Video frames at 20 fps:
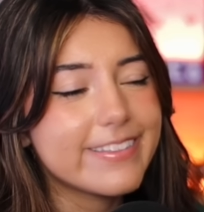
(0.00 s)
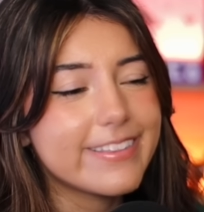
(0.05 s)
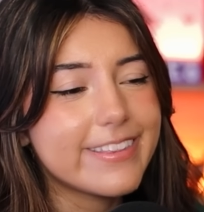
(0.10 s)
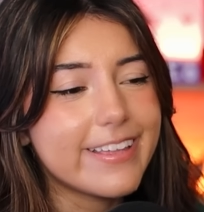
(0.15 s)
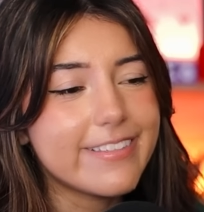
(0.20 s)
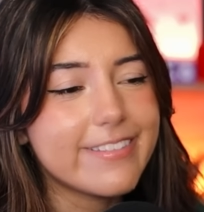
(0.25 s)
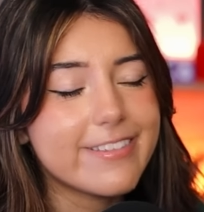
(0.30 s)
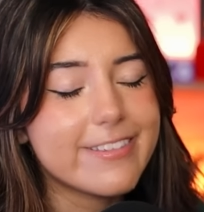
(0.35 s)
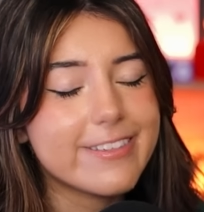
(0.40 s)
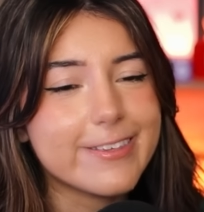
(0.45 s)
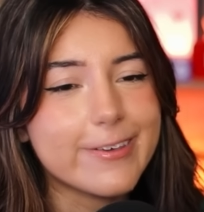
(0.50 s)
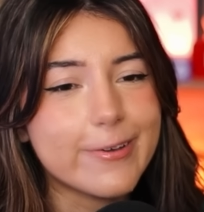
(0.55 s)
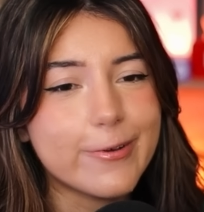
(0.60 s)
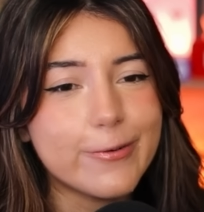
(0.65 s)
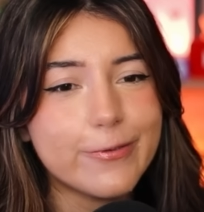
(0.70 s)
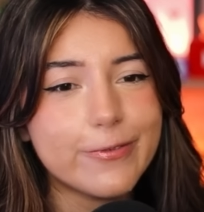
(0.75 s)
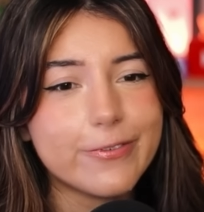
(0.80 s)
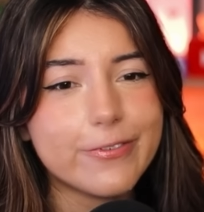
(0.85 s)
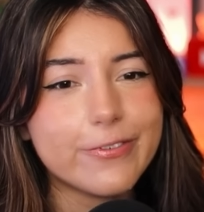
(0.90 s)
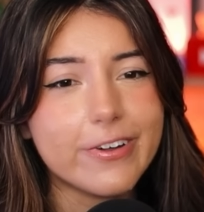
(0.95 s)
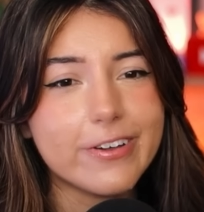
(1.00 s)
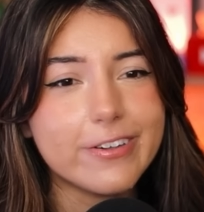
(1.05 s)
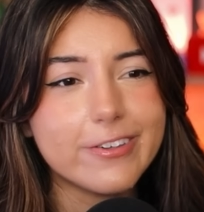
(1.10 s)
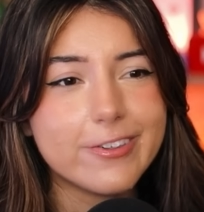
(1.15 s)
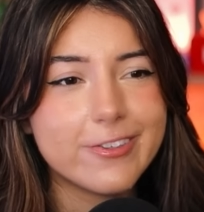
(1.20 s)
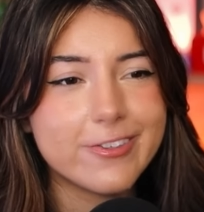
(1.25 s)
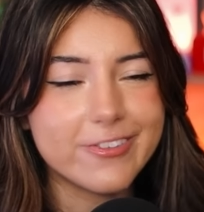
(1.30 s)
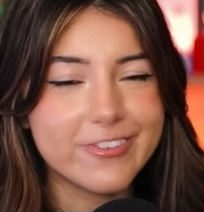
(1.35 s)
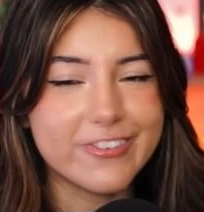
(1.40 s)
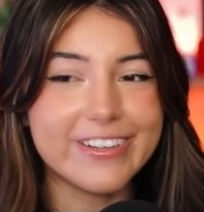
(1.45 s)
That's so
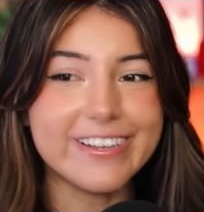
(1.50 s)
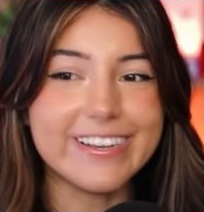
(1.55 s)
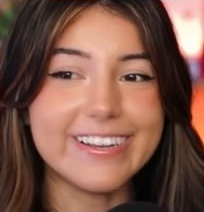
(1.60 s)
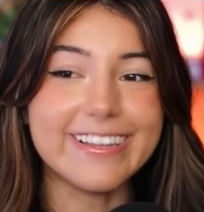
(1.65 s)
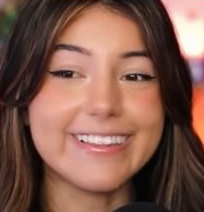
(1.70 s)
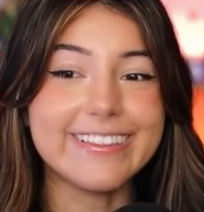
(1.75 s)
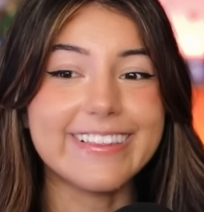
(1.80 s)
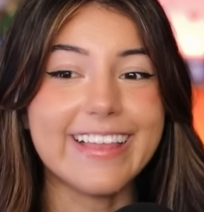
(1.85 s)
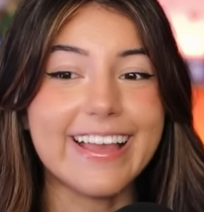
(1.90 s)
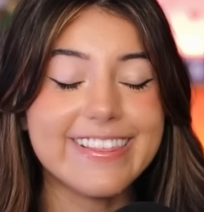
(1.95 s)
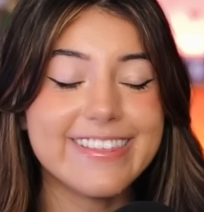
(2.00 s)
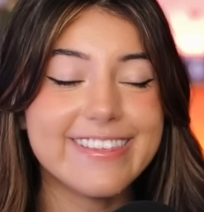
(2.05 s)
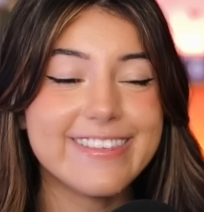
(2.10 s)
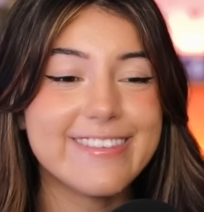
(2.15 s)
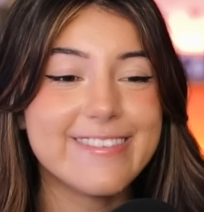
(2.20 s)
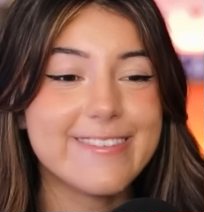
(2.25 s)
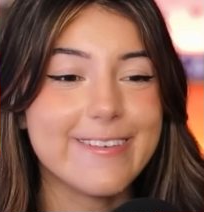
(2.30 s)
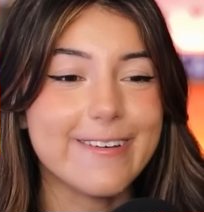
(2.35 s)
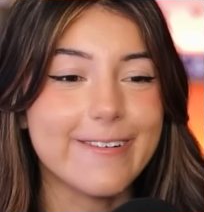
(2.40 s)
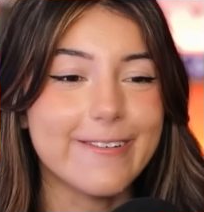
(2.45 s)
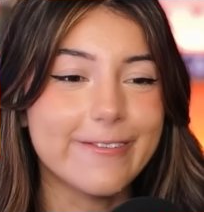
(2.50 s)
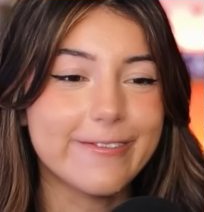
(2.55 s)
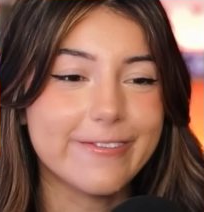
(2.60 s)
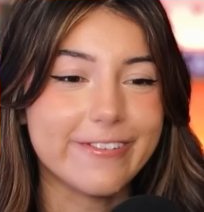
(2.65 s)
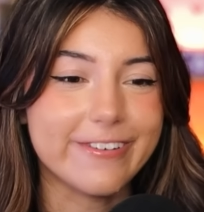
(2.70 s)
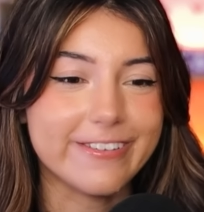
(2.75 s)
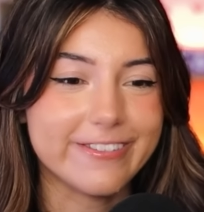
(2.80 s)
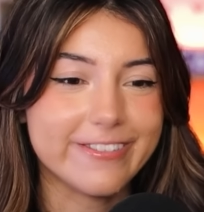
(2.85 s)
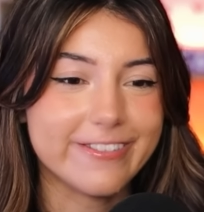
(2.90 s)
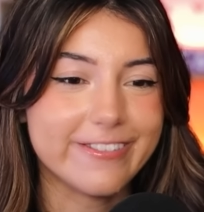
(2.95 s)
frustrating. That's so
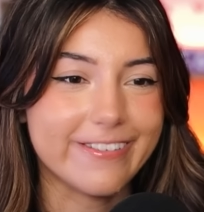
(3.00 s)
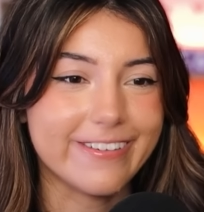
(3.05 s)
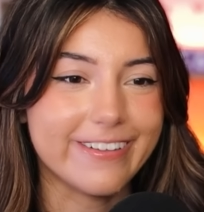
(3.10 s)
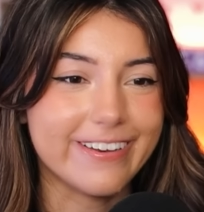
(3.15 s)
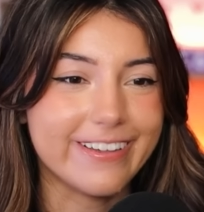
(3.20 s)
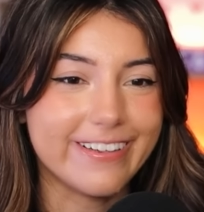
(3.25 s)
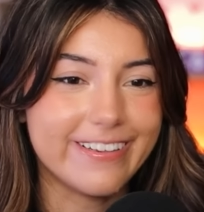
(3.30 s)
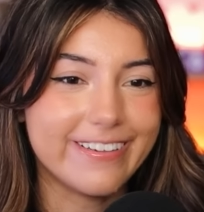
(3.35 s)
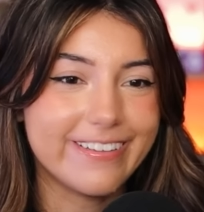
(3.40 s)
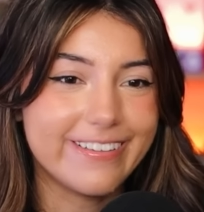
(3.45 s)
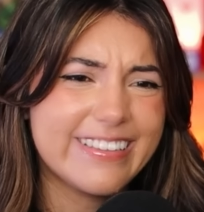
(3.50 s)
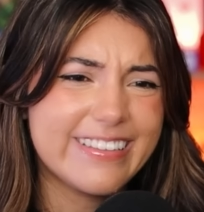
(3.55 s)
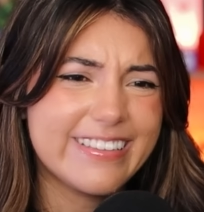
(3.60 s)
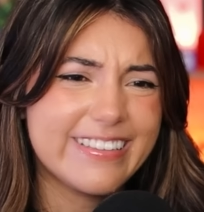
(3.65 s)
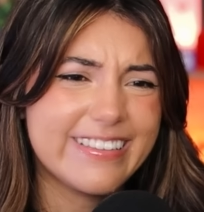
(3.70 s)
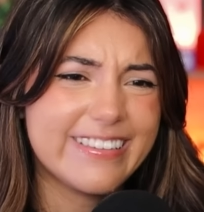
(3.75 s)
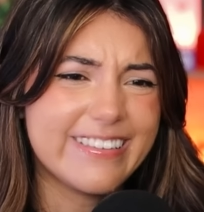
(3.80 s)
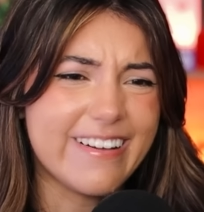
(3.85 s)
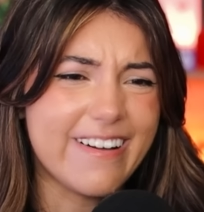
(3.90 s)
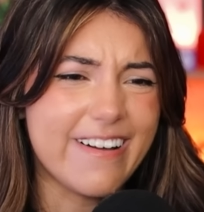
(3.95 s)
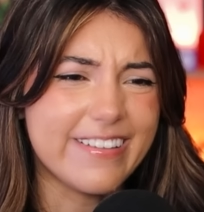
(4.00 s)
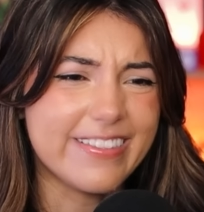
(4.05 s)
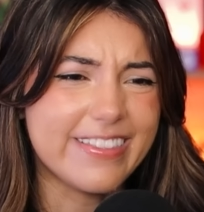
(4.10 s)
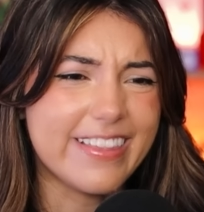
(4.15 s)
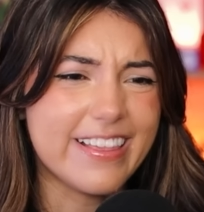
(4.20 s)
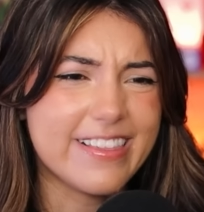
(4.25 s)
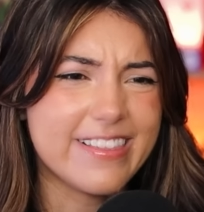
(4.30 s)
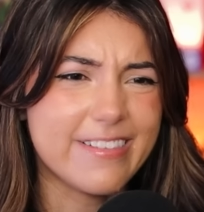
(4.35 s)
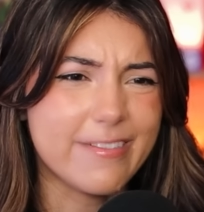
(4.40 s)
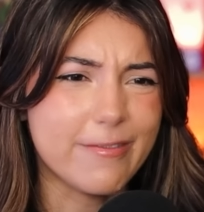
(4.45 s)
frustrating. God,
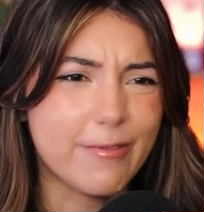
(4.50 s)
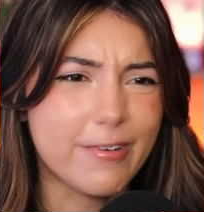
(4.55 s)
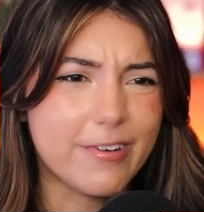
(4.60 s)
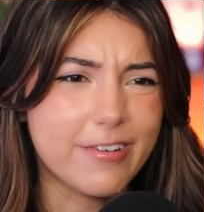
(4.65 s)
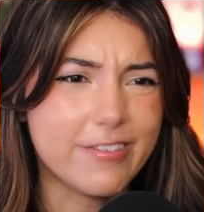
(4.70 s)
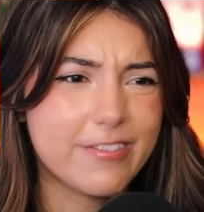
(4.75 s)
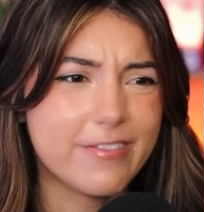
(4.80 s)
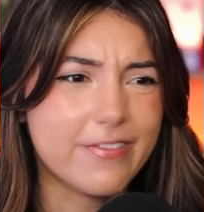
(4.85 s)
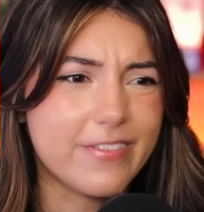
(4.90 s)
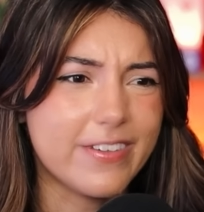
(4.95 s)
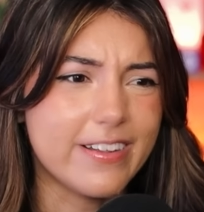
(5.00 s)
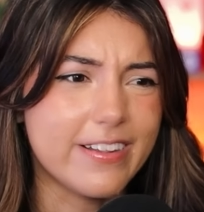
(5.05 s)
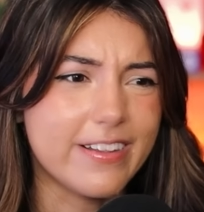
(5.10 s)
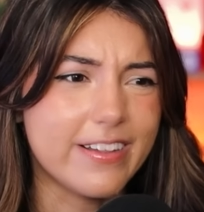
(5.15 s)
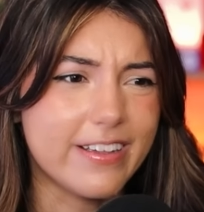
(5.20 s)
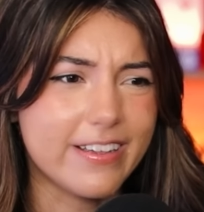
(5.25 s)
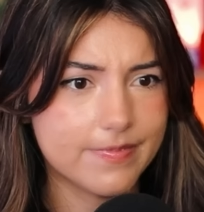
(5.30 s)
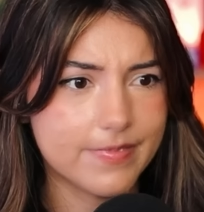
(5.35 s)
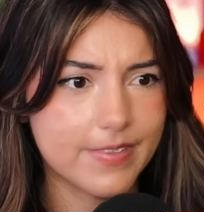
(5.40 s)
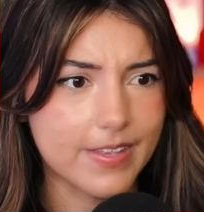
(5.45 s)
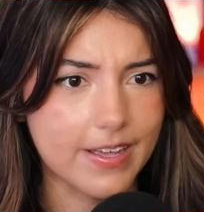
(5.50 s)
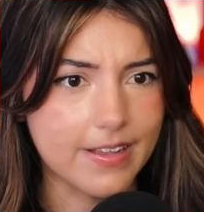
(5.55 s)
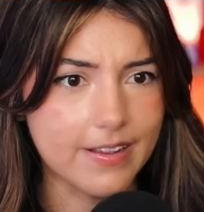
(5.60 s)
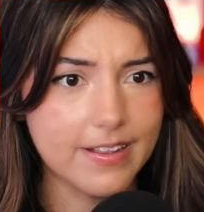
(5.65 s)
that's the worst feeling.